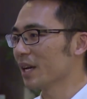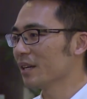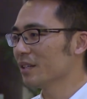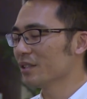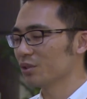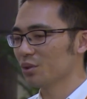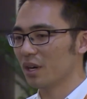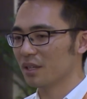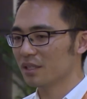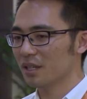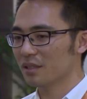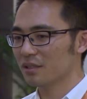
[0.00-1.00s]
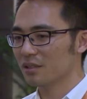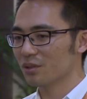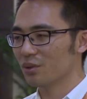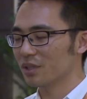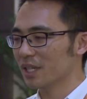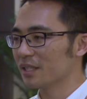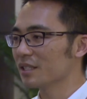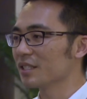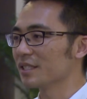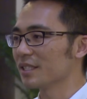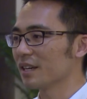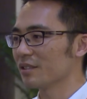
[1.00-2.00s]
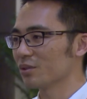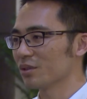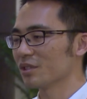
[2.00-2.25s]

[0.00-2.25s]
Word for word: The challenge is one after another.